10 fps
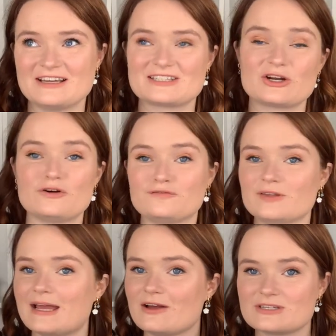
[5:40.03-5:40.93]
He's gonna go
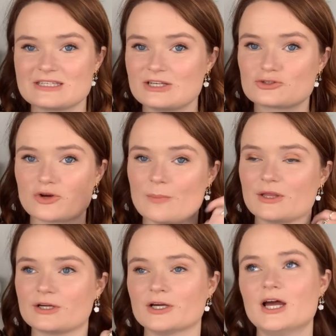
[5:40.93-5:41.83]
fly out to see his
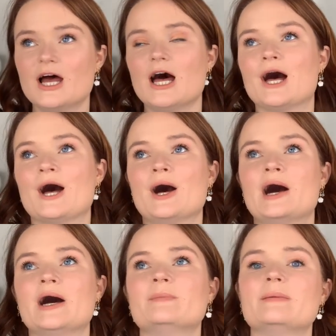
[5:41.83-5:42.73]
grandmother,
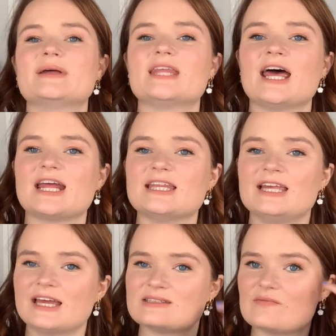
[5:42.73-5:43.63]
um, but then I think
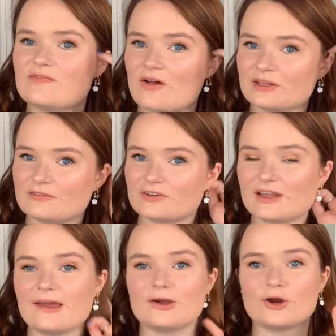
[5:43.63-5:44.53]
he ends up falling for
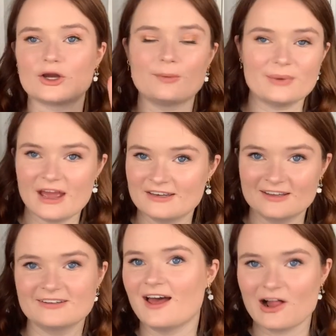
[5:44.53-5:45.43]
like her
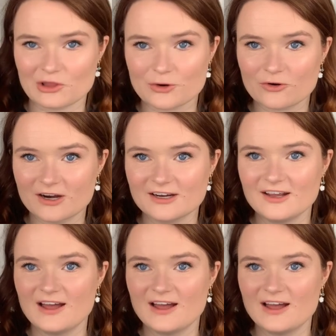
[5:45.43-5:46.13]
companion, Eleanor.